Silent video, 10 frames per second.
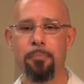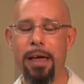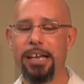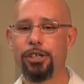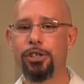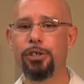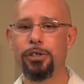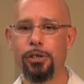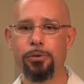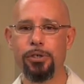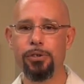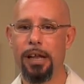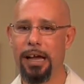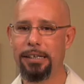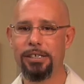Make sure you do
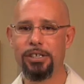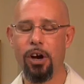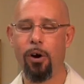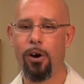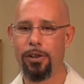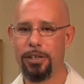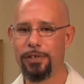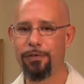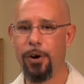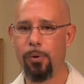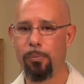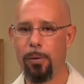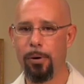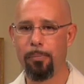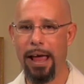not discard this foam
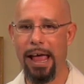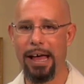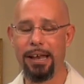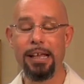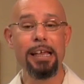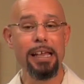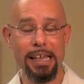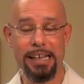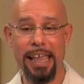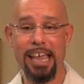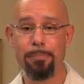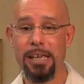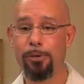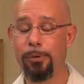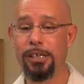rubber pad. It can
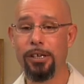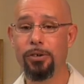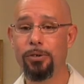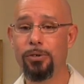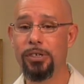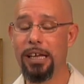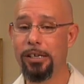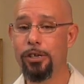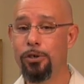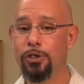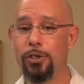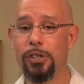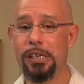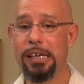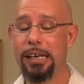be reused and you
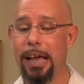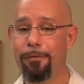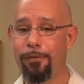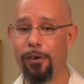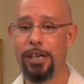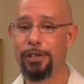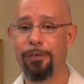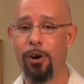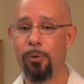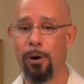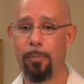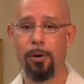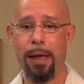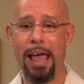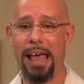should get a fresh foam rubber
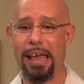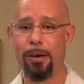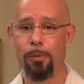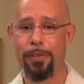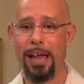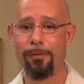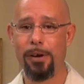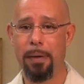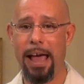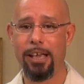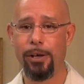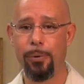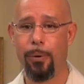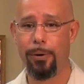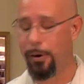pad with every pack you
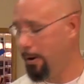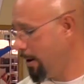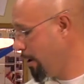order.